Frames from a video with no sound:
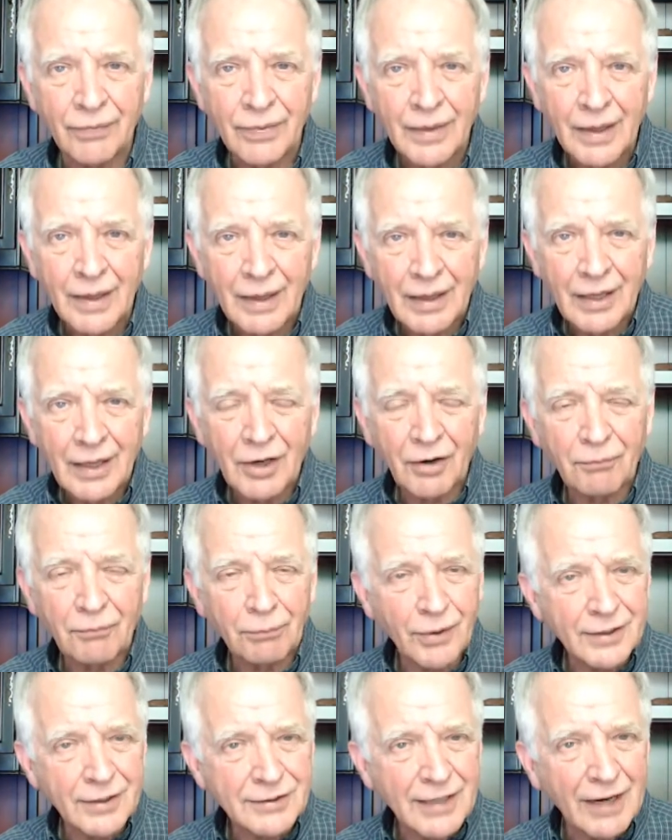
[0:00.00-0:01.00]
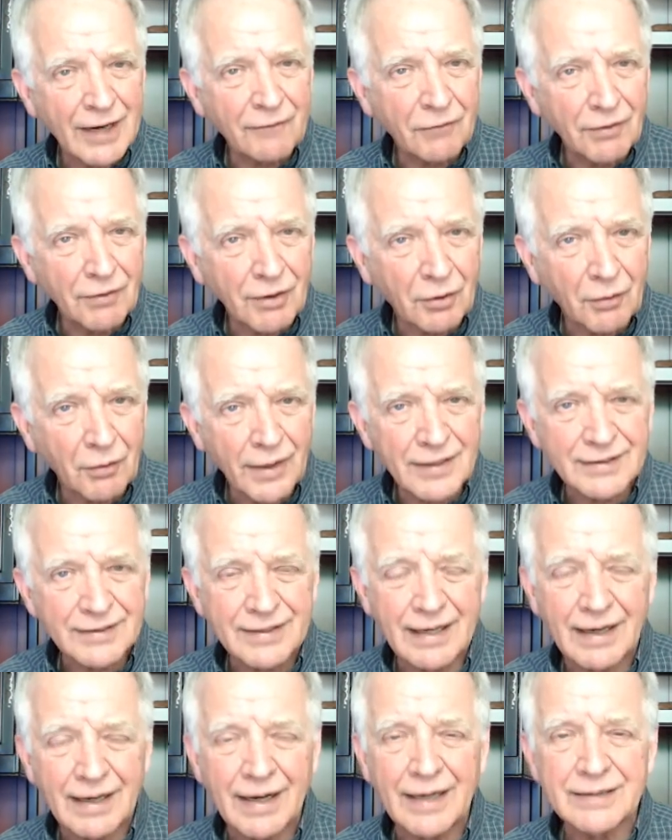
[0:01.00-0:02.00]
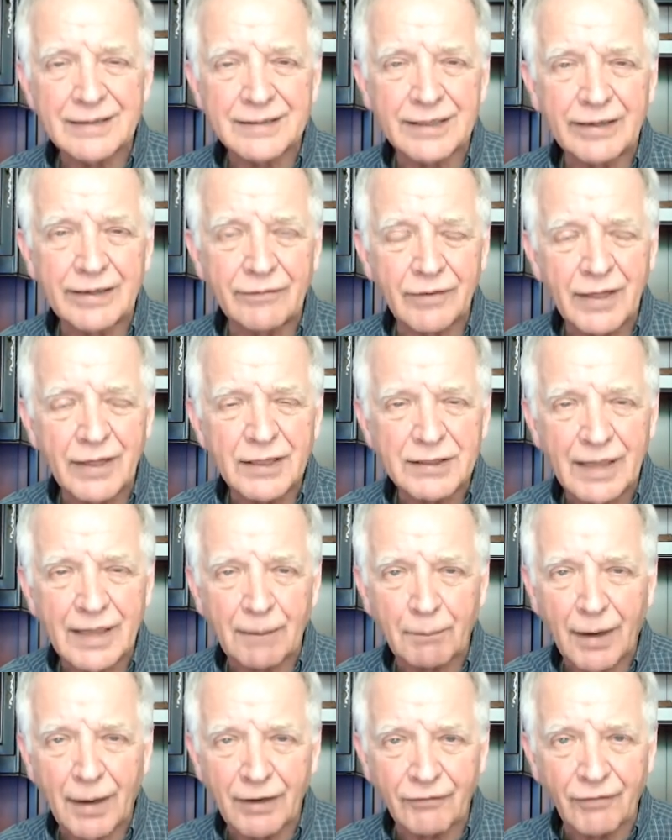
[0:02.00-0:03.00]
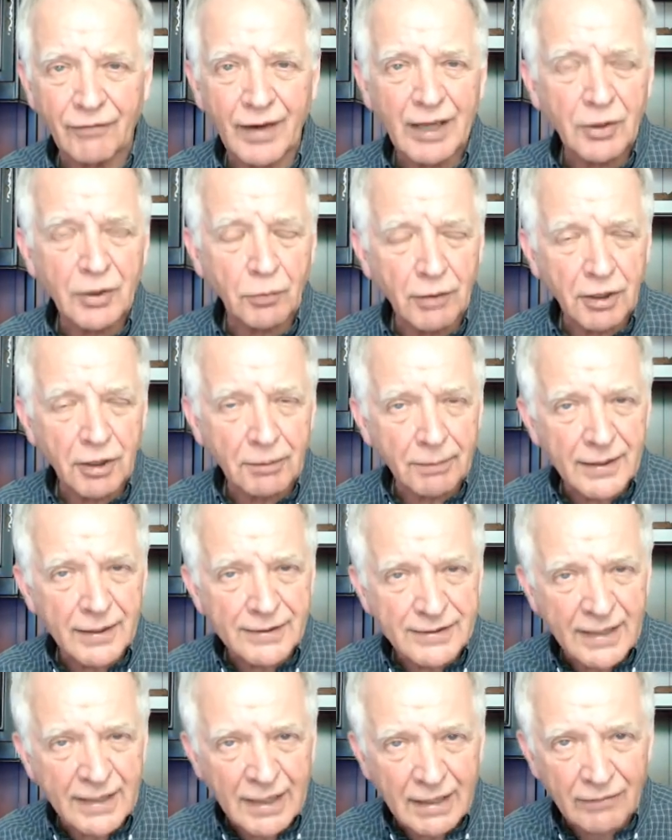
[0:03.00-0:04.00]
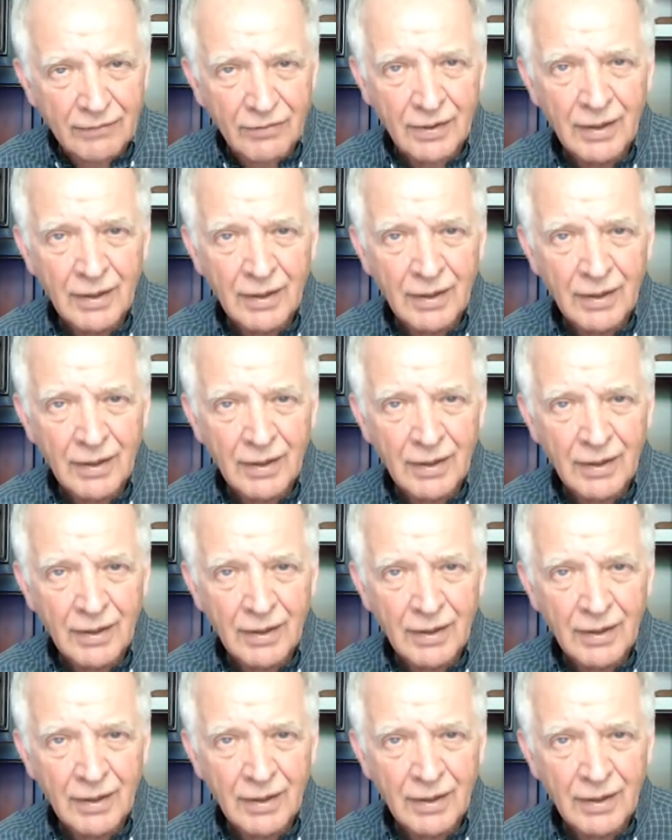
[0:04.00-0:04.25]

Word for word: You know, praise God for the grace that God's given us that by faith we could be saved.